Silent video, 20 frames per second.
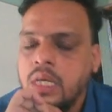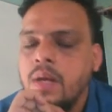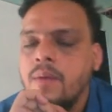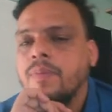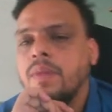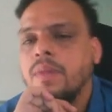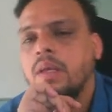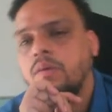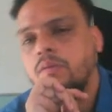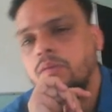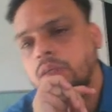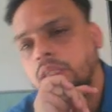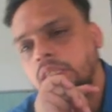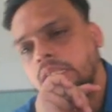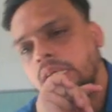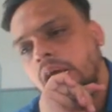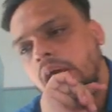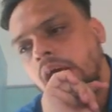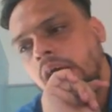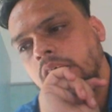which
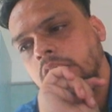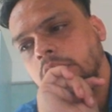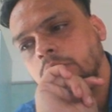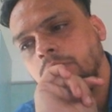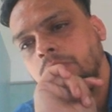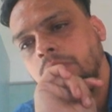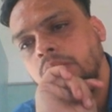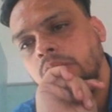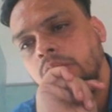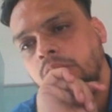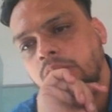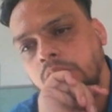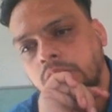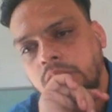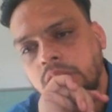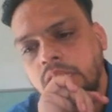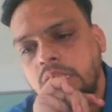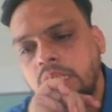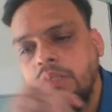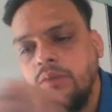has been
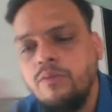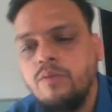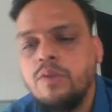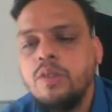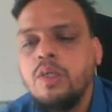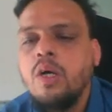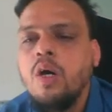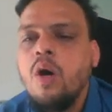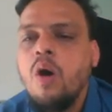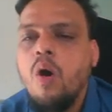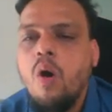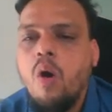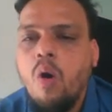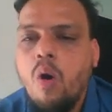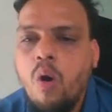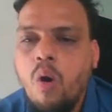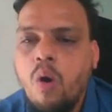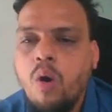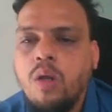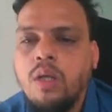received
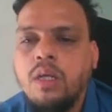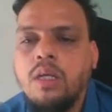on